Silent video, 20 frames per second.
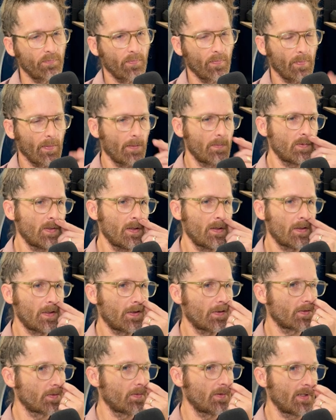I'm trying to
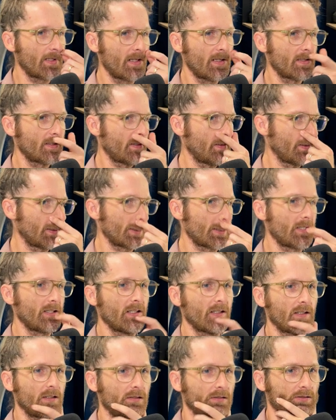think of something that isn't just
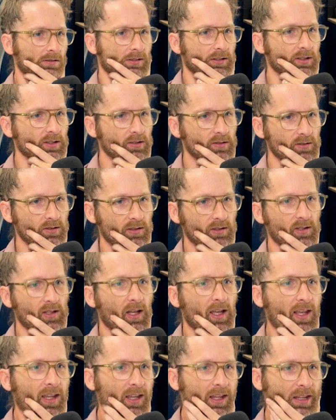like
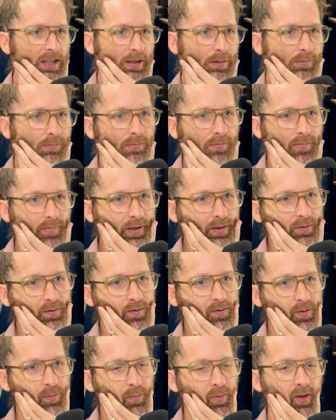lame and
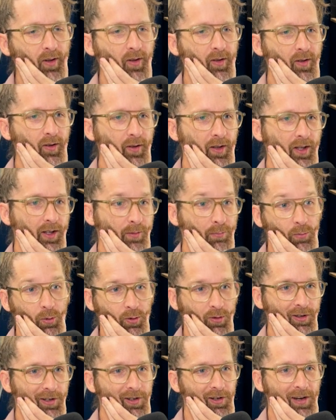familiar, like
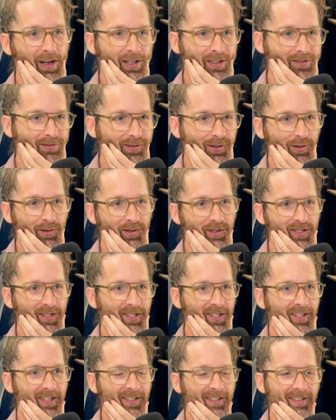more interactive
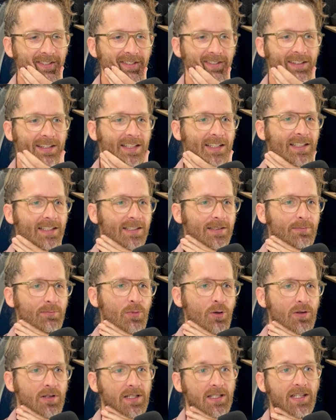courses,
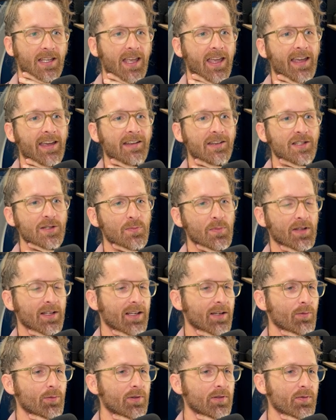more
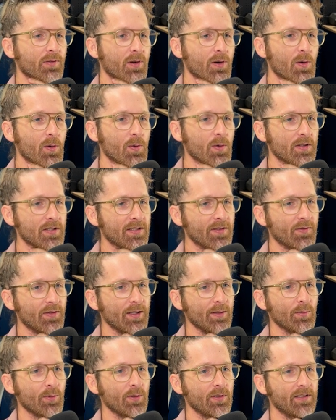engagement. Well, of course, if
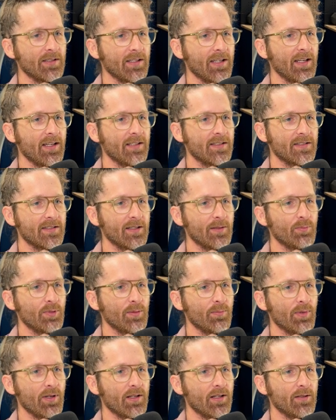they're more engaged, they'll be
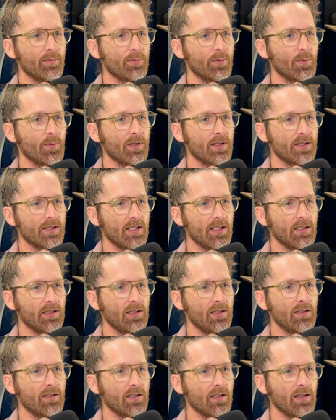better, but what does
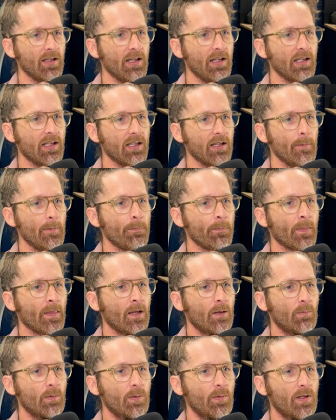that look like?
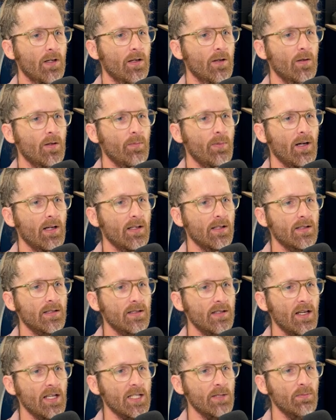We want to know about
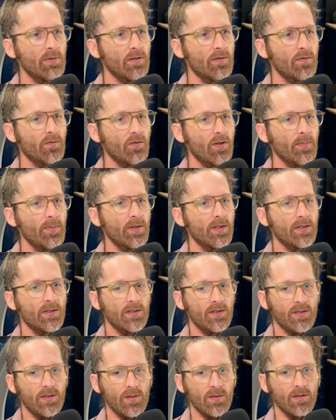assessment from the
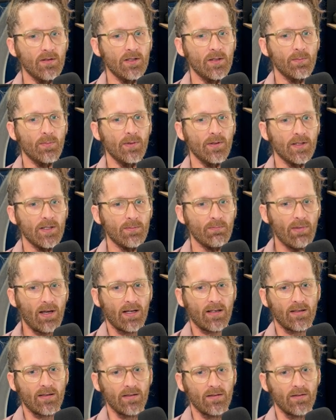student's
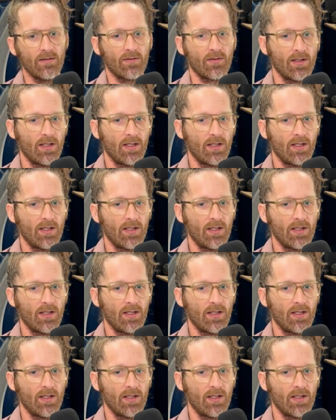perspective.